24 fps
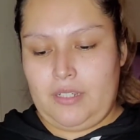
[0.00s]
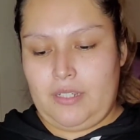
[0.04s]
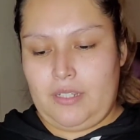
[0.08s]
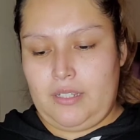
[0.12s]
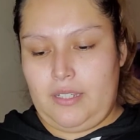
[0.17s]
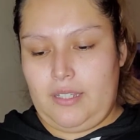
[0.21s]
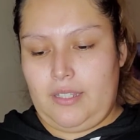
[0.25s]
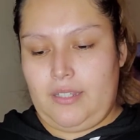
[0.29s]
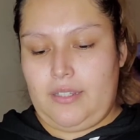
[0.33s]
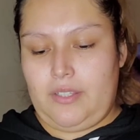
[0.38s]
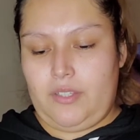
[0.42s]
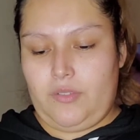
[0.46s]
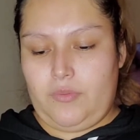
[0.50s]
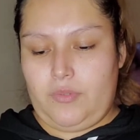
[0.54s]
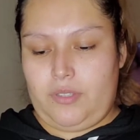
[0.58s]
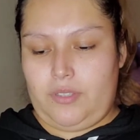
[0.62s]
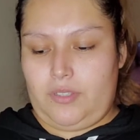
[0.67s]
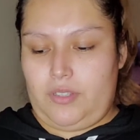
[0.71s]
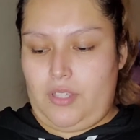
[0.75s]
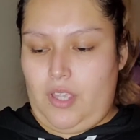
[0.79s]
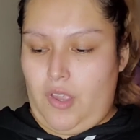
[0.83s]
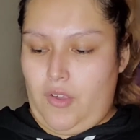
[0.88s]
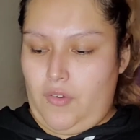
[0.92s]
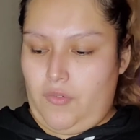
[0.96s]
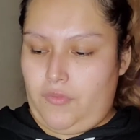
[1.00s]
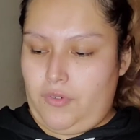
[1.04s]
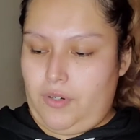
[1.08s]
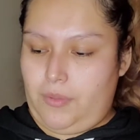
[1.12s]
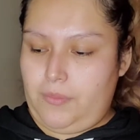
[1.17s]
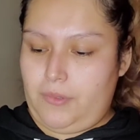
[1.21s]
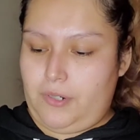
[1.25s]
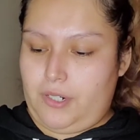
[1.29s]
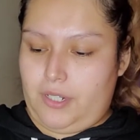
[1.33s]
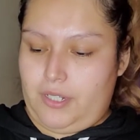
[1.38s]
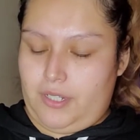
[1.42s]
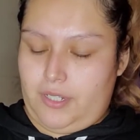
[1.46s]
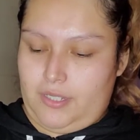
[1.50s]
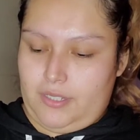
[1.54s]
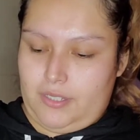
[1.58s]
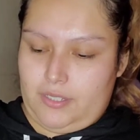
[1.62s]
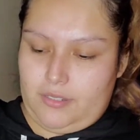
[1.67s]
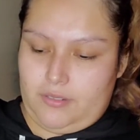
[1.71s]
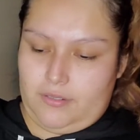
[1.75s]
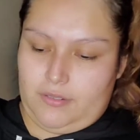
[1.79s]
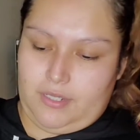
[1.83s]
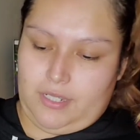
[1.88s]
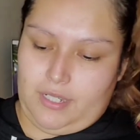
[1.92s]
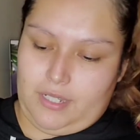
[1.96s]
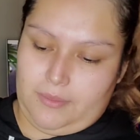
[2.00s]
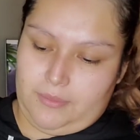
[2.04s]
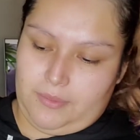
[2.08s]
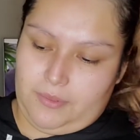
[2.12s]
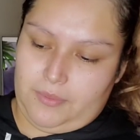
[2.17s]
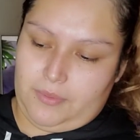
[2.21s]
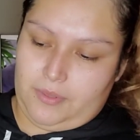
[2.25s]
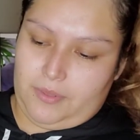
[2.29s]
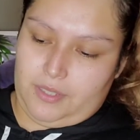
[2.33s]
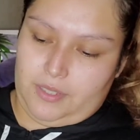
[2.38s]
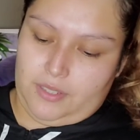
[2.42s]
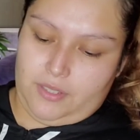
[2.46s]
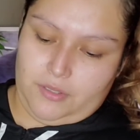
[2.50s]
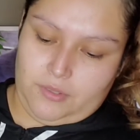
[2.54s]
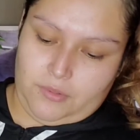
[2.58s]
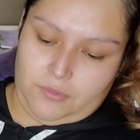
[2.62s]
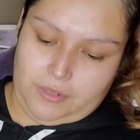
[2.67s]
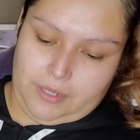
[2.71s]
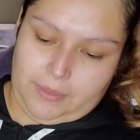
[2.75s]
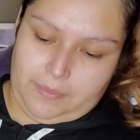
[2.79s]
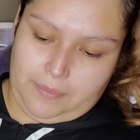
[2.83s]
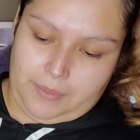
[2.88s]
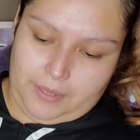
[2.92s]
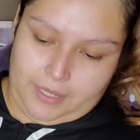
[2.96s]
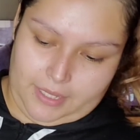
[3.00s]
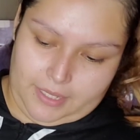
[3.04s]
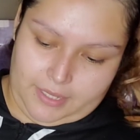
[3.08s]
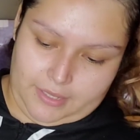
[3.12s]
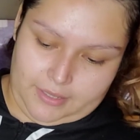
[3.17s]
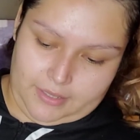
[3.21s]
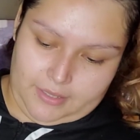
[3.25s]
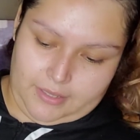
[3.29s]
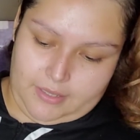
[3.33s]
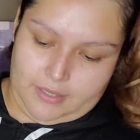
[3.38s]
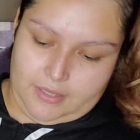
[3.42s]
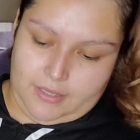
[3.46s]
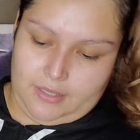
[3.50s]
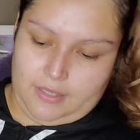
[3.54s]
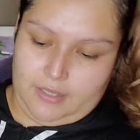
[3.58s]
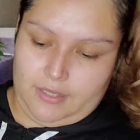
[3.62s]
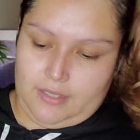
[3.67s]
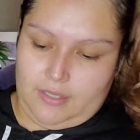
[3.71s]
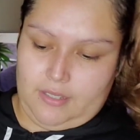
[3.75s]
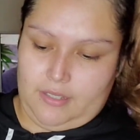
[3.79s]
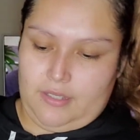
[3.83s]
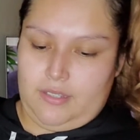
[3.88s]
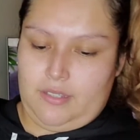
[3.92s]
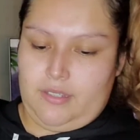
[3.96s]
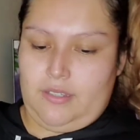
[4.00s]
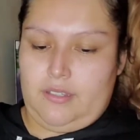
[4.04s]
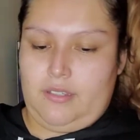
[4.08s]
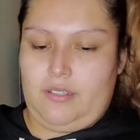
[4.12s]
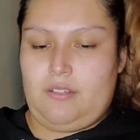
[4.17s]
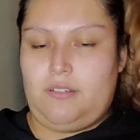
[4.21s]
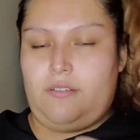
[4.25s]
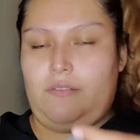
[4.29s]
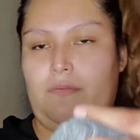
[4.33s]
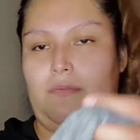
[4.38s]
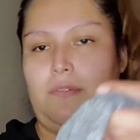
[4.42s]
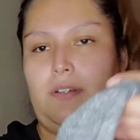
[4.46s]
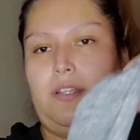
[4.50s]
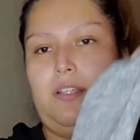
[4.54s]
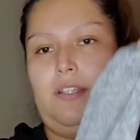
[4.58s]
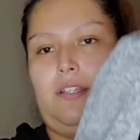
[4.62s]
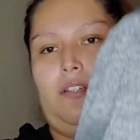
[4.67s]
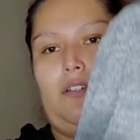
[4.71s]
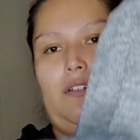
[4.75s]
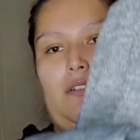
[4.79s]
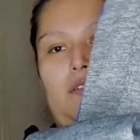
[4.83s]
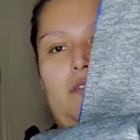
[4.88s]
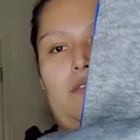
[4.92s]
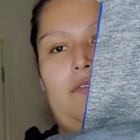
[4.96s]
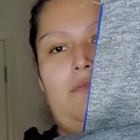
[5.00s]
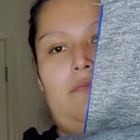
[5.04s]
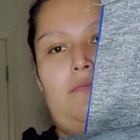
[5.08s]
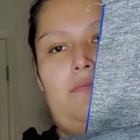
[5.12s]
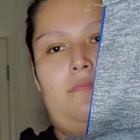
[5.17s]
and this one's from Ross. So it comes with the sweatpants right here,